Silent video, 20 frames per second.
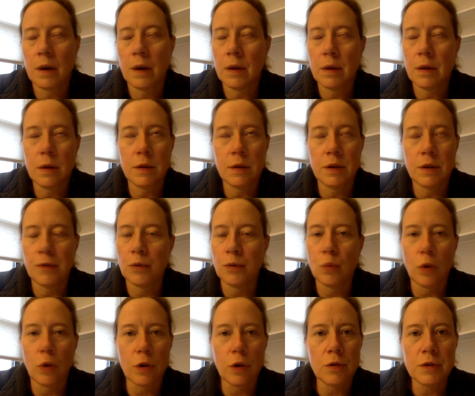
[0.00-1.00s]
different
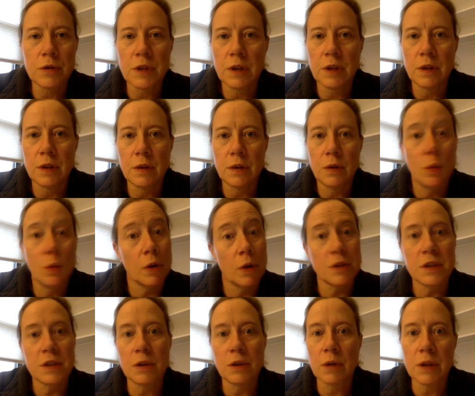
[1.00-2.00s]
workers who are
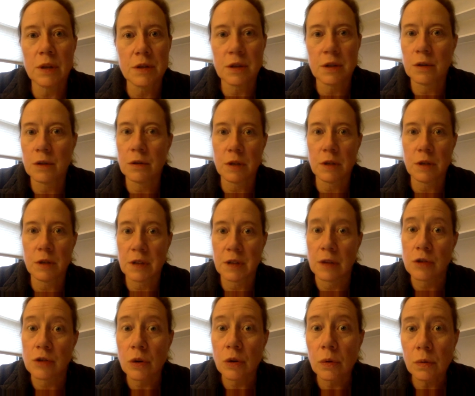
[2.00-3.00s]
still considered
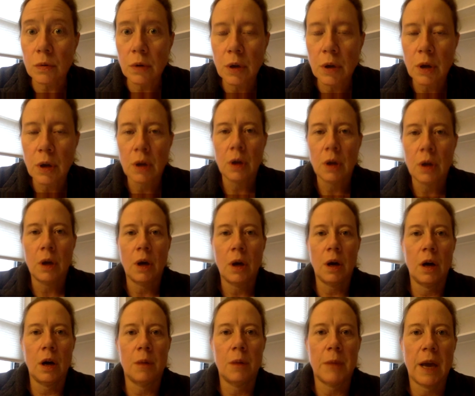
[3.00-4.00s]
essential
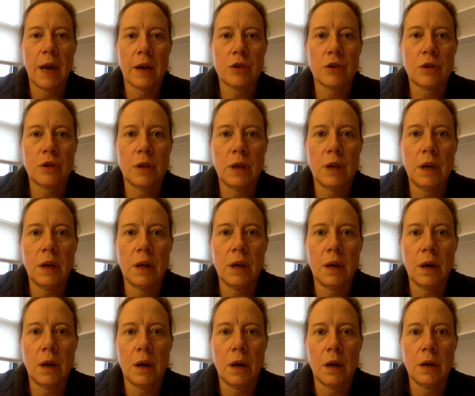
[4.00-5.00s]
actually
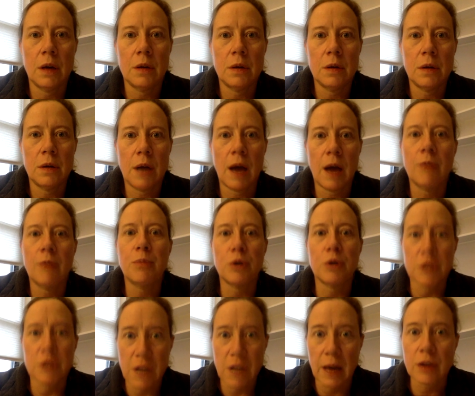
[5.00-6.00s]
have
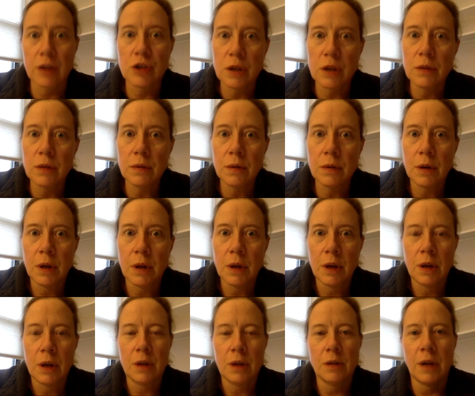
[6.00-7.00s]
protection,
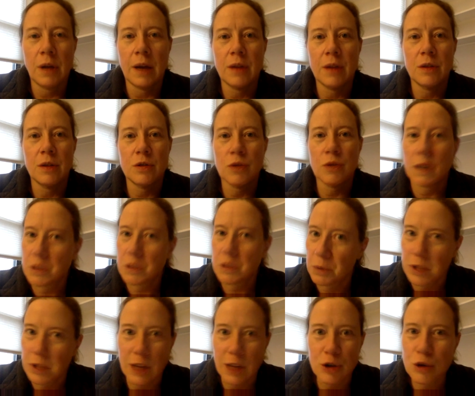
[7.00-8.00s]
like the
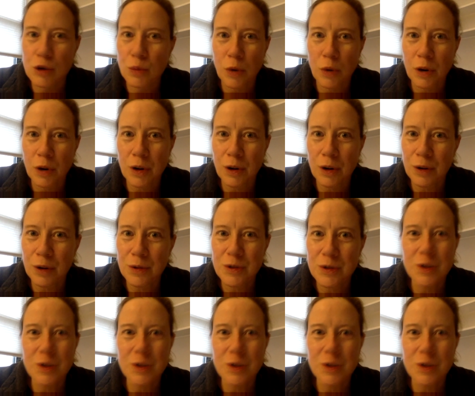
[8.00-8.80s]
transportation workers,